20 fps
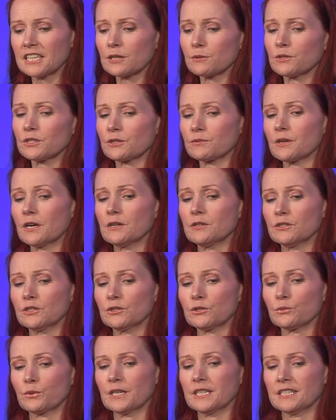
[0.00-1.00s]
it was around
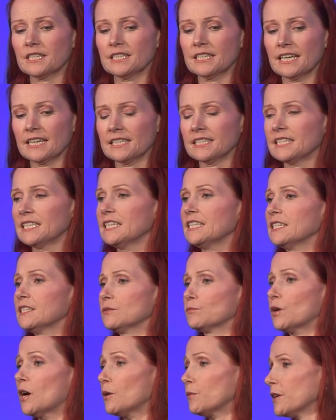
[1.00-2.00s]
2019.
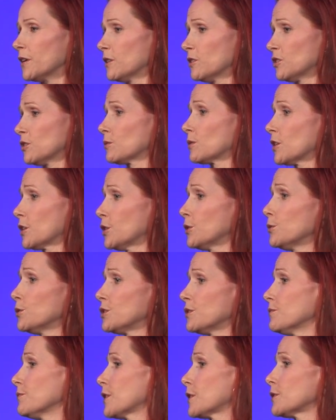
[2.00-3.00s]
Huawei also are a huge
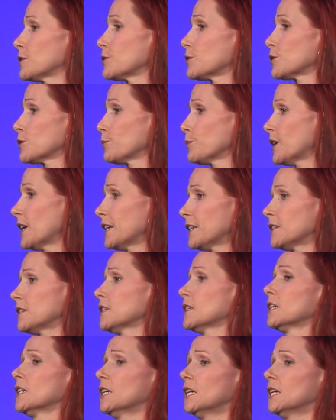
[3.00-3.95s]
inverter supplier.